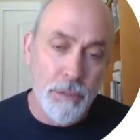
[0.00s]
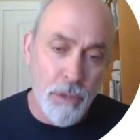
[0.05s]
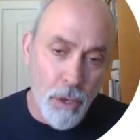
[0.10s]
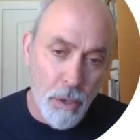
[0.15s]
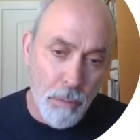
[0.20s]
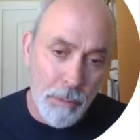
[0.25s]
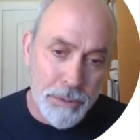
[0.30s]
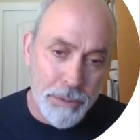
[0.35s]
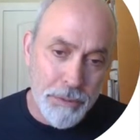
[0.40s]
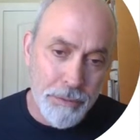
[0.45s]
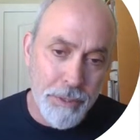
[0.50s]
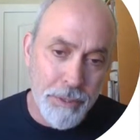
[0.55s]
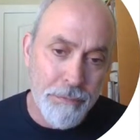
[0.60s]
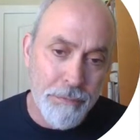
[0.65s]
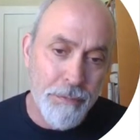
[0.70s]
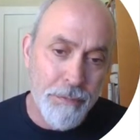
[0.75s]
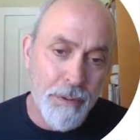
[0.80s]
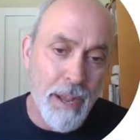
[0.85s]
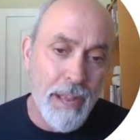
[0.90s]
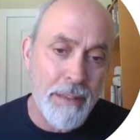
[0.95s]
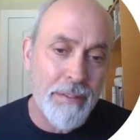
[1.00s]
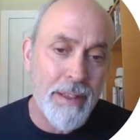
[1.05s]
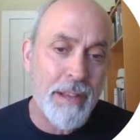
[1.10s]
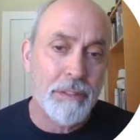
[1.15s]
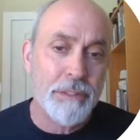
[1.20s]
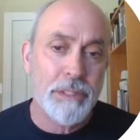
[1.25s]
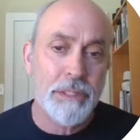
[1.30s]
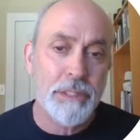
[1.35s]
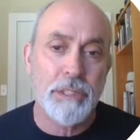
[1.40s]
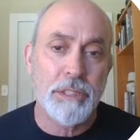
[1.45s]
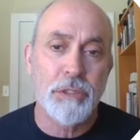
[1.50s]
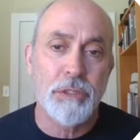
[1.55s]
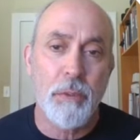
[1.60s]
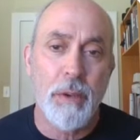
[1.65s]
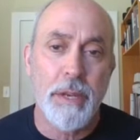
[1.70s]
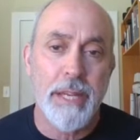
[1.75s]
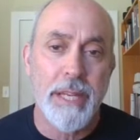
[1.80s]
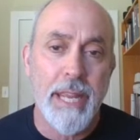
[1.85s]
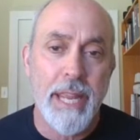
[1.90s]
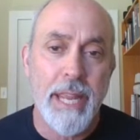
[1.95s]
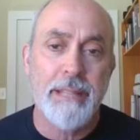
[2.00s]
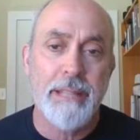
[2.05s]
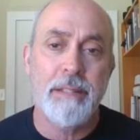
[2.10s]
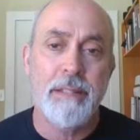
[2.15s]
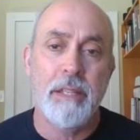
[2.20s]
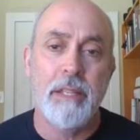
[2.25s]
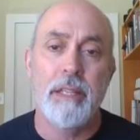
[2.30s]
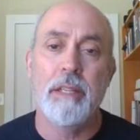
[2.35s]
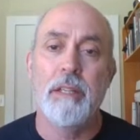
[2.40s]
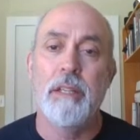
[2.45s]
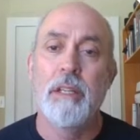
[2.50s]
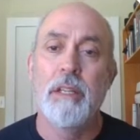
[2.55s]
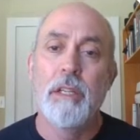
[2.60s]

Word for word: Almost 35 houses in 2018.